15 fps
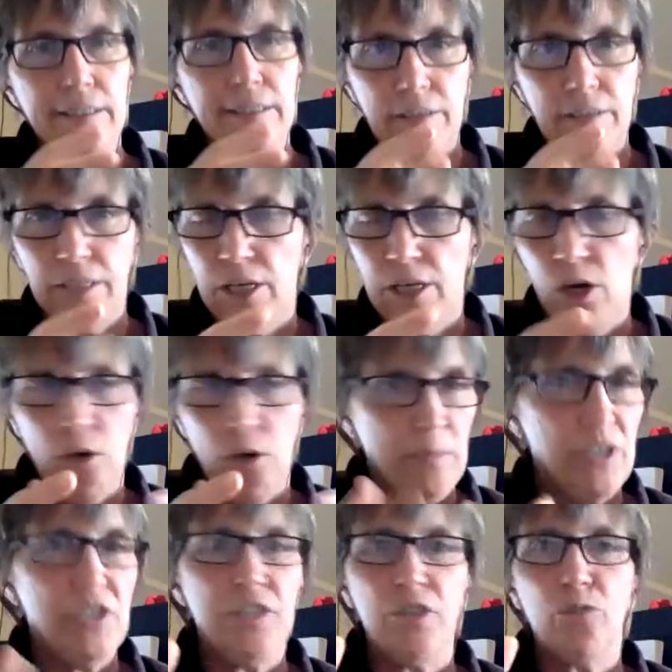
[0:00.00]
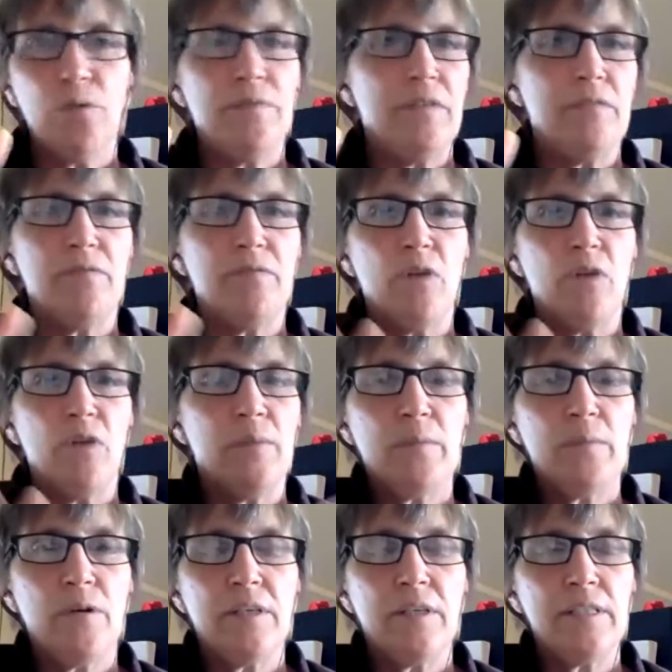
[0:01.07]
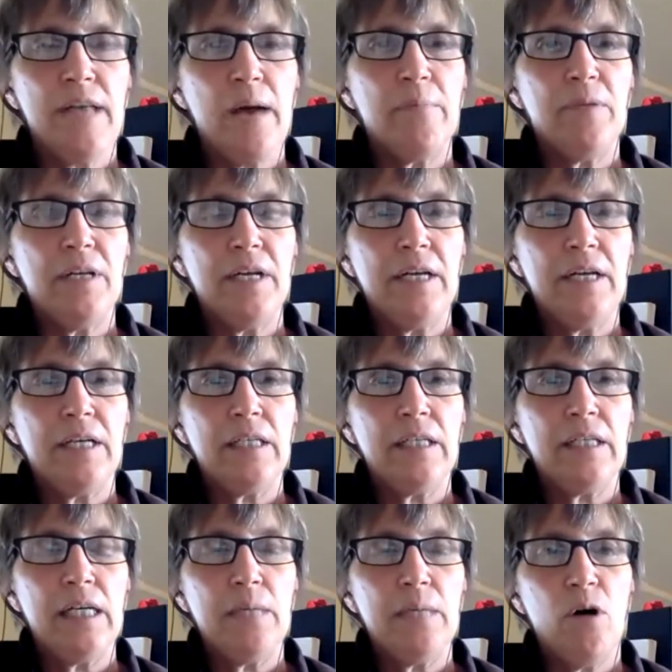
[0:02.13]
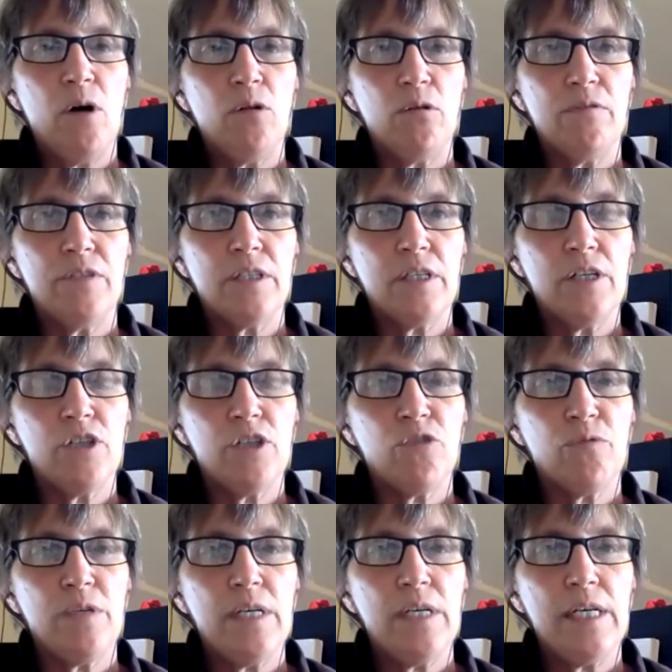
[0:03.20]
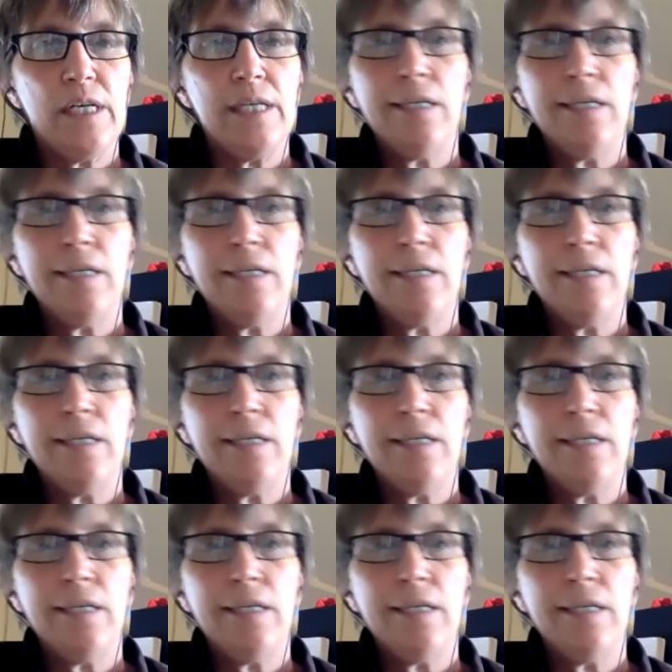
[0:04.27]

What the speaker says: mission-driven farmers markets happening all over the country.